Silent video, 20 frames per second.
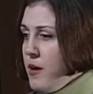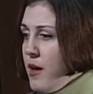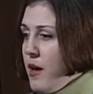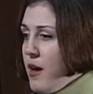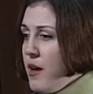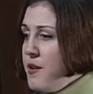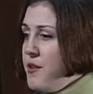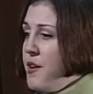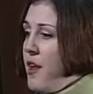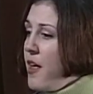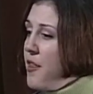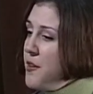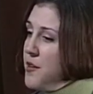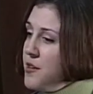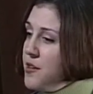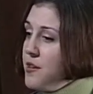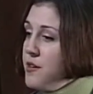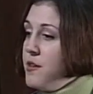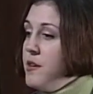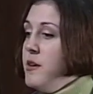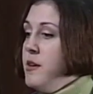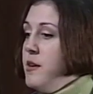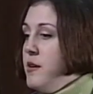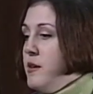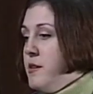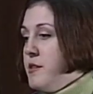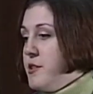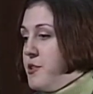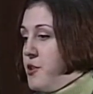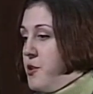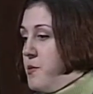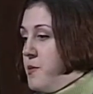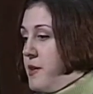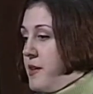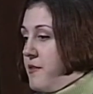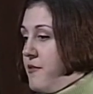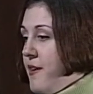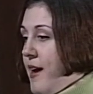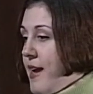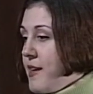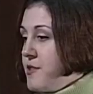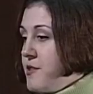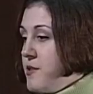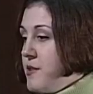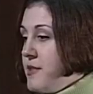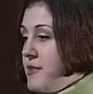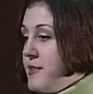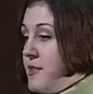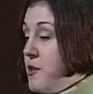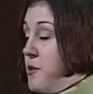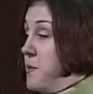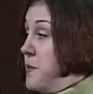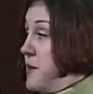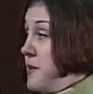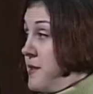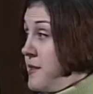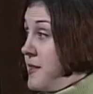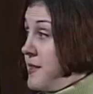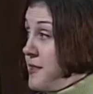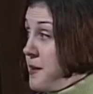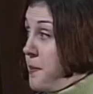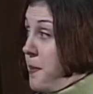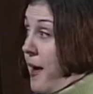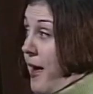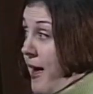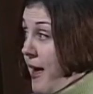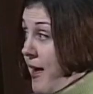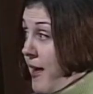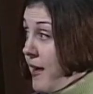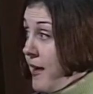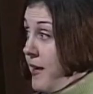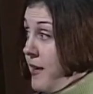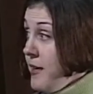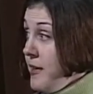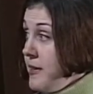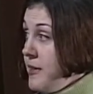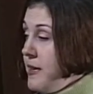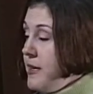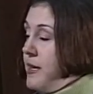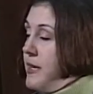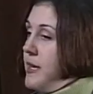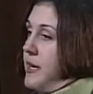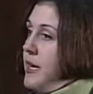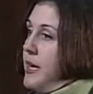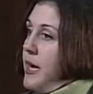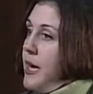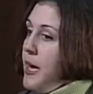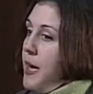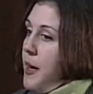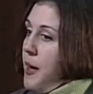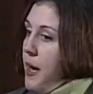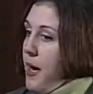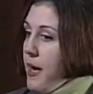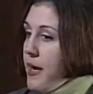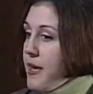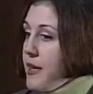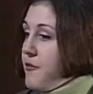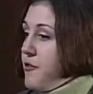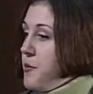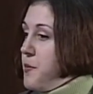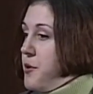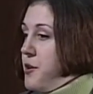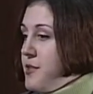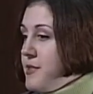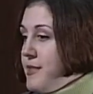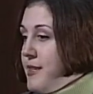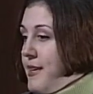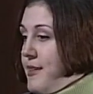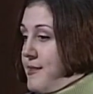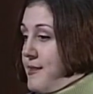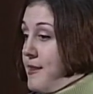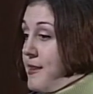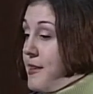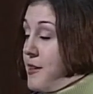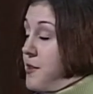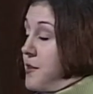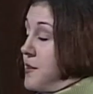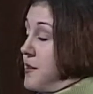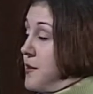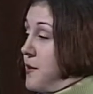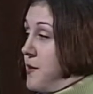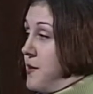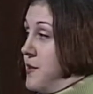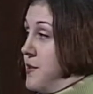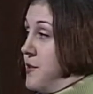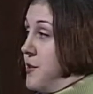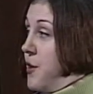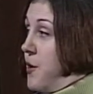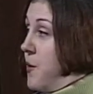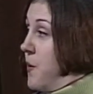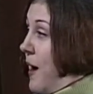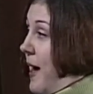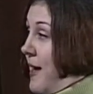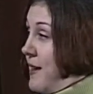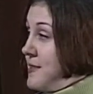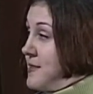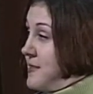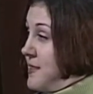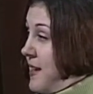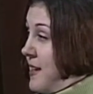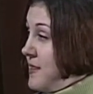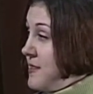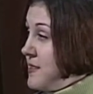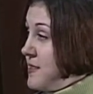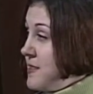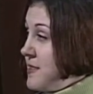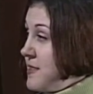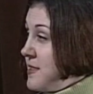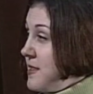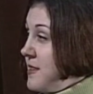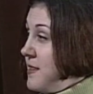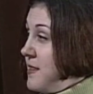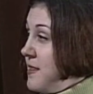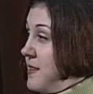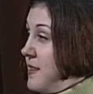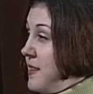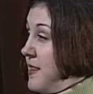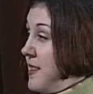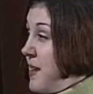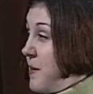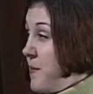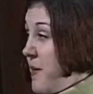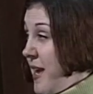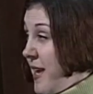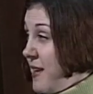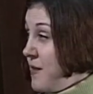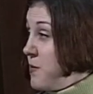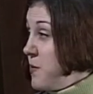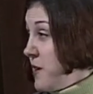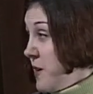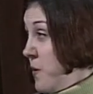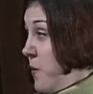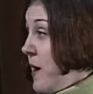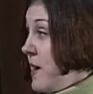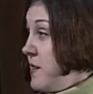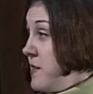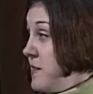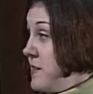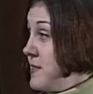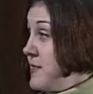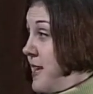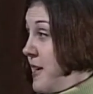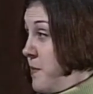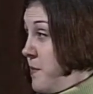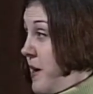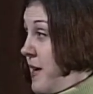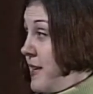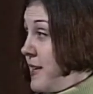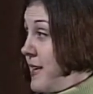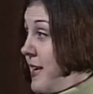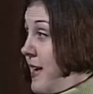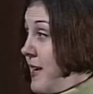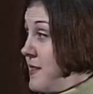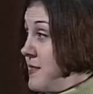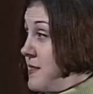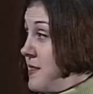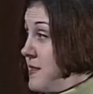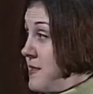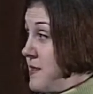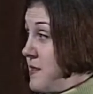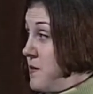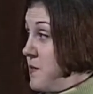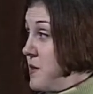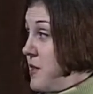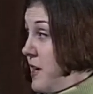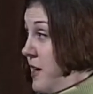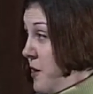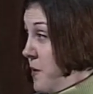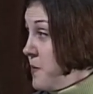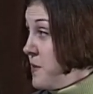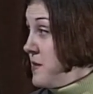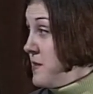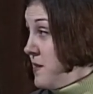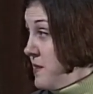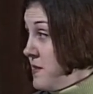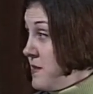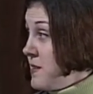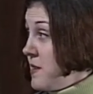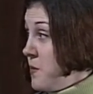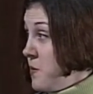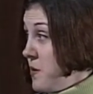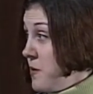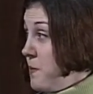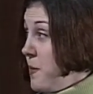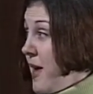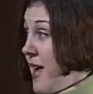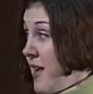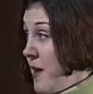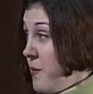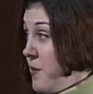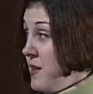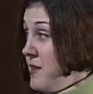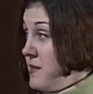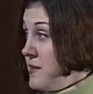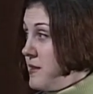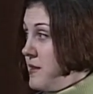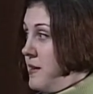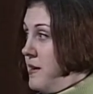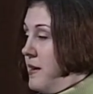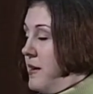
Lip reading: Another determining factor is their ability to pay. If a person has little or no assets, they may require the state Medicaid system to help assist them with payment.